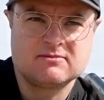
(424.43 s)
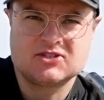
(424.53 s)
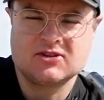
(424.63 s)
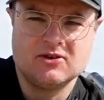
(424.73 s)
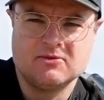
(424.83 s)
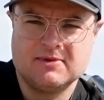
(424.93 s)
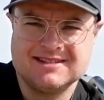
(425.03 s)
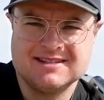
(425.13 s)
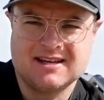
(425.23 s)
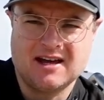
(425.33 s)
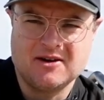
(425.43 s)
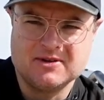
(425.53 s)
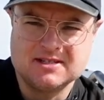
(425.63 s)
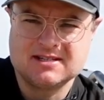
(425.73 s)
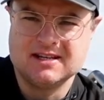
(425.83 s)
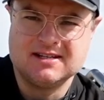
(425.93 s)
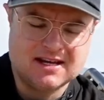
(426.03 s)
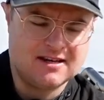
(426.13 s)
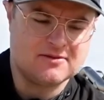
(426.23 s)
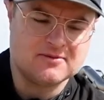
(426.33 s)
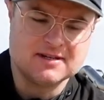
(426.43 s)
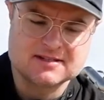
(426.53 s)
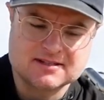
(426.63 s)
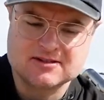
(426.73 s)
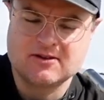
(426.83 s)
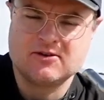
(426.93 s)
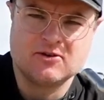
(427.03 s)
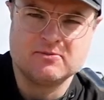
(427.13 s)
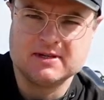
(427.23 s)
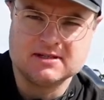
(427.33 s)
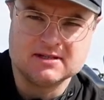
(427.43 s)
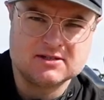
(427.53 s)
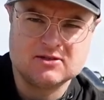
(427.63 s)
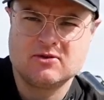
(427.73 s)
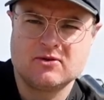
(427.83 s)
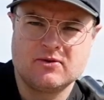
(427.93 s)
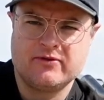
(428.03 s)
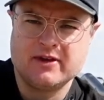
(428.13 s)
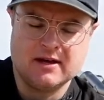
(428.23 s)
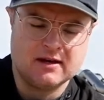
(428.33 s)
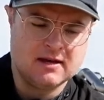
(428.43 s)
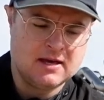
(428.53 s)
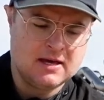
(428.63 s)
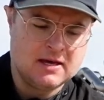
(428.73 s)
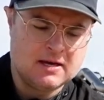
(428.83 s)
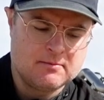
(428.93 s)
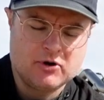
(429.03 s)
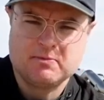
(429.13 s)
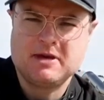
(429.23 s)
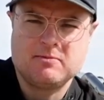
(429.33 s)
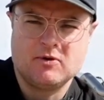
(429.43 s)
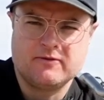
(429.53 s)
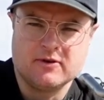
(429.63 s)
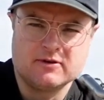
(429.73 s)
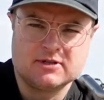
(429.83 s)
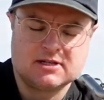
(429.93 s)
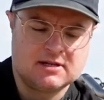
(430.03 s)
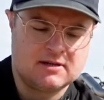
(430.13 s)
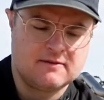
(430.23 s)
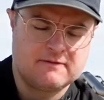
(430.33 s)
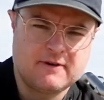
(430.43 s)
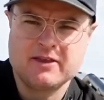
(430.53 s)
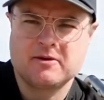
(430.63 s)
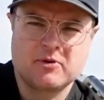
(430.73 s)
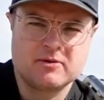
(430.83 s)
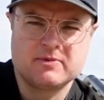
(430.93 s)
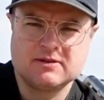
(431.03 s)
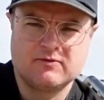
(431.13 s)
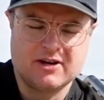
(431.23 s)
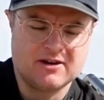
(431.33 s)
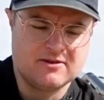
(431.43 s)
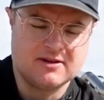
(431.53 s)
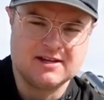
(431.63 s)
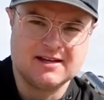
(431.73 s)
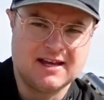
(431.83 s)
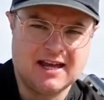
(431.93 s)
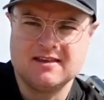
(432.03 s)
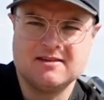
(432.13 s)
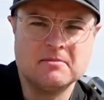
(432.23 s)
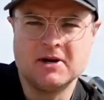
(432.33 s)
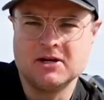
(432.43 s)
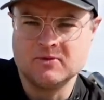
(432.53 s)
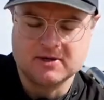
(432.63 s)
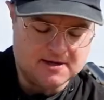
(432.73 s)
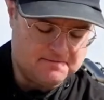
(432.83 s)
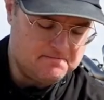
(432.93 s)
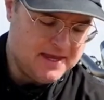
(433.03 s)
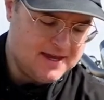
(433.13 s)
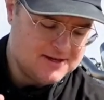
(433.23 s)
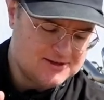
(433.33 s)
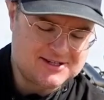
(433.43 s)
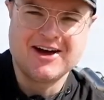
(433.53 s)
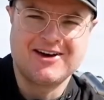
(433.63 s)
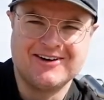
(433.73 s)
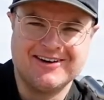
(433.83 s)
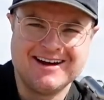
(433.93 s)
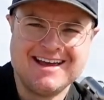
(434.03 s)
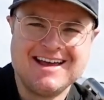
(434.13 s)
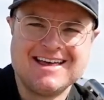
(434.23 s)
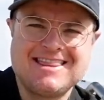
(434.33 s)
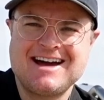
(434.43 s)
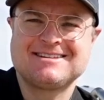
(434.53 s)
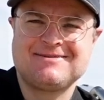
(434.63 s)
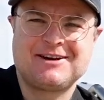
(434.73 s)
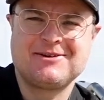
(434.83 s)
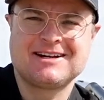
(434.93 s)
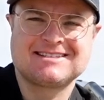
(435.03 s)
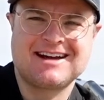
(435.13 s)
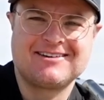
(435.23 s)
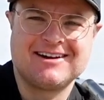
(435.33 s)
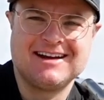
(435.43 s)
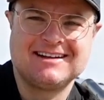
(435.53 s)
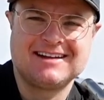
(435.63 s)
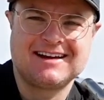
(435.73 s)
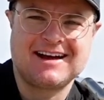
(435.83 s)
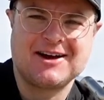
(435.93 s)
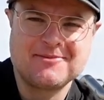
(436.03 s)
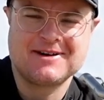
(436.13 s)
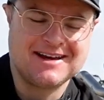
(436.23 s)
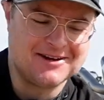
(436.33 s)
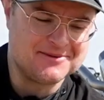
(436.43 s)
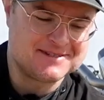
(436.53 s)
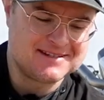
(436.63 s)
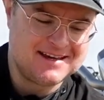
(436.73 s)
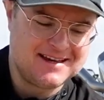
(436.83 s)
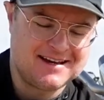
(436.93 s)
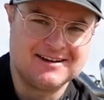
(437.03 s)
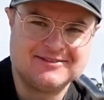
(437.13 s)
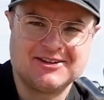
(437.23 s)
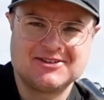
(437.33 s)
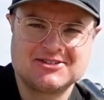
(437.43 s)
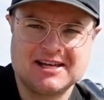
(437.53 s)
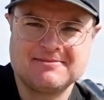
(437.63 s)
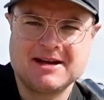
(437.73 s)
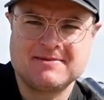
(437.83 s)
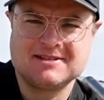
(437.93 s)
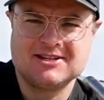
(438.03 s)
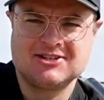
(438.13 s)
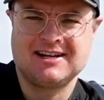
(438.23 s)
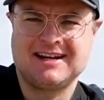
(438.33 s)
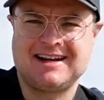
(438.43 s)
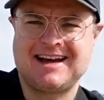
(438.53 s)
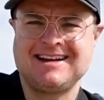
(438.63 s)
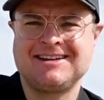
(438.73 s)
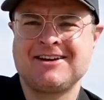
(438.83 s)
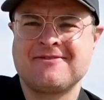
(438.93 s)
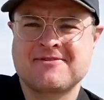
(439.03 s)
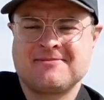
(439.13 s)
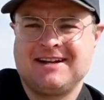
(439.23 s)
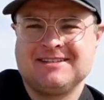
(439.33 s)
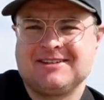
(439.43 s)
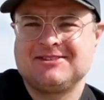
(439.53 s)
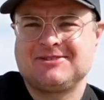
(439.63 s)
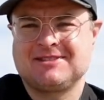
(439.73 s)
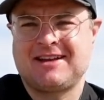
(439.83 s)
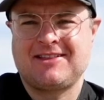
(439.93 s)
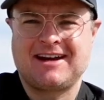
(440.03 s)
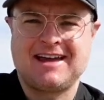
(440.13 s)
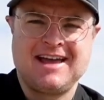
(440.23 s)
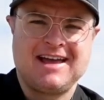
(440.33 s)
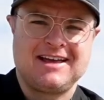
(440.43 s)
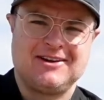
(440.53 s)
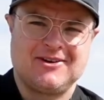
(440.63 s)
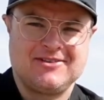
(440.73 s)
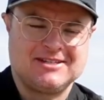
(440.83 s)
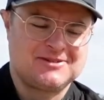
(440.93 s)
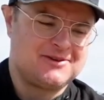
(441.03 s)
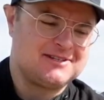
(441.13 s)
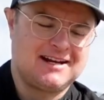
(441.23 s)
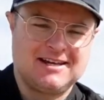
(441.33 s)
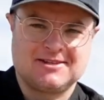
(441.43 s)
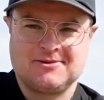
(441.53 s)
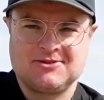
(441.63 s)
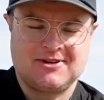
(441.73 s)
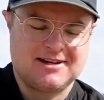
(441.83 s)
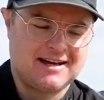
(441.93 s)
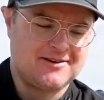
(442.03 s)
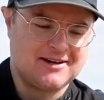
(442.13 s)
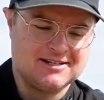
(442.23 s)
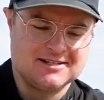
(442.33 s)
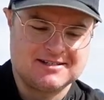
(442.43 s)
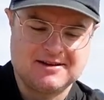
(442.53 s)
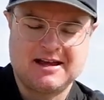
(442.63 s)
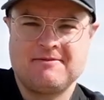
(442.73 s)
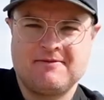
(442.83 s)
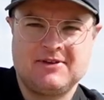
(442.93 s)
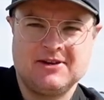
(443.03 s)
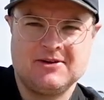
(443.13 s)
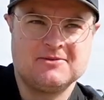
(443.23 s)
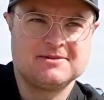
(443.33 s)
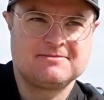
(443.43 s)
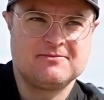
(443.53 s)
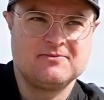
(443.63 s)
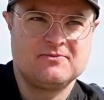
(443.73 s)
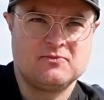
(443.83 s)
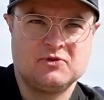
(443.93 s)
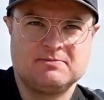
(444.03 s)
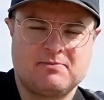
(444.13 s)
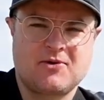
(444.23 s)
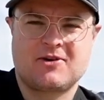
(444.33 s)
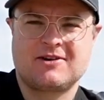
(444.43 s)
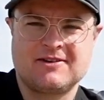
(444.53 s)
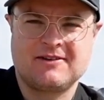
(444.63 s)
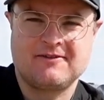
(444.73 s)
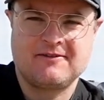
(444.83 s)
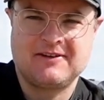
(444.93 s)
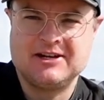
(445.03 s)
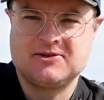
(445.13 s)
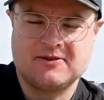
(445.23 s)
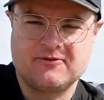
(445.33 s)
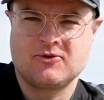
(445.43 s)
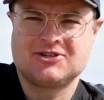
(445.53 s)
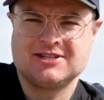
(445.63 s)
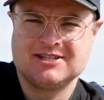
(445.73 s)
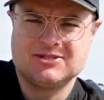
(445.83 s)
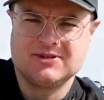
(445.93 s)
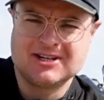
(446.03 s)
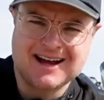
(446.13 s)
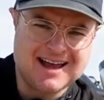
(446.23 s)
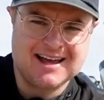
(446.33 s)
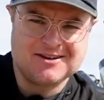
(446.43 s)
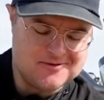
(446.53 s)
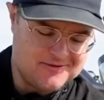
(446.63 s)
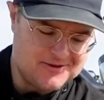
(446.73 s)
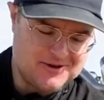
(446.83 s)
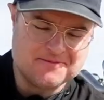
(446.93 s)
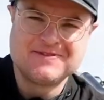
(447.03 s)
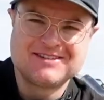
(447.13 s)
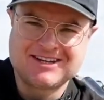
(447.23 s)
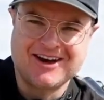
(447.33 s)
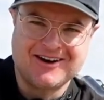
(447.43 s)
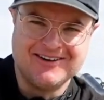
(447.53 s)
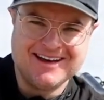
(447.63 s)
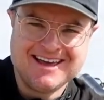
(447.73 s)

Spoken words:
start your own business, I would say take the risk, start your own business, do your own thing, put people first, find the purpose of why you're doing it, and then the money will come. So that is my quick side rant. I hope it helps to understand my position. And I didn't come from money, so it's not like, you know, all these toys that I get to enjoy now. I just, you know, was born into a fortunate situation. I had to work for it all. So